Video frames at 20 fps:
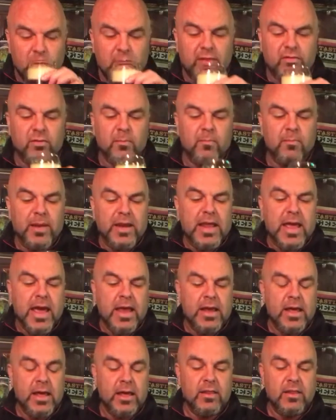We got some
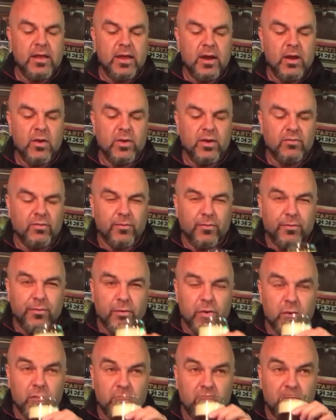banana in there. We got some
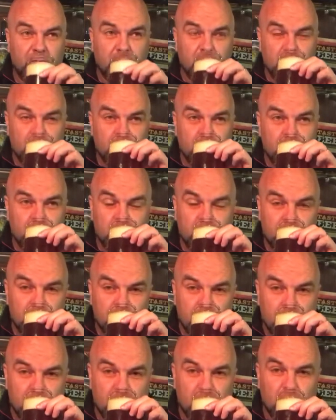fruits.
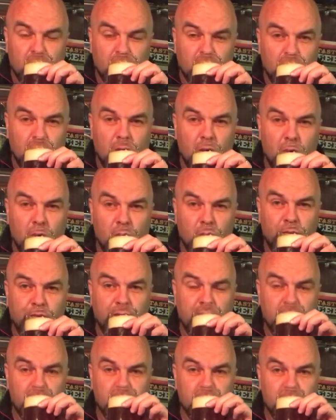Little
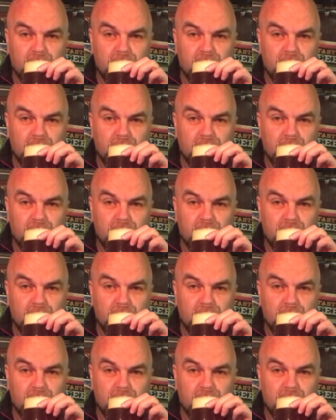clove.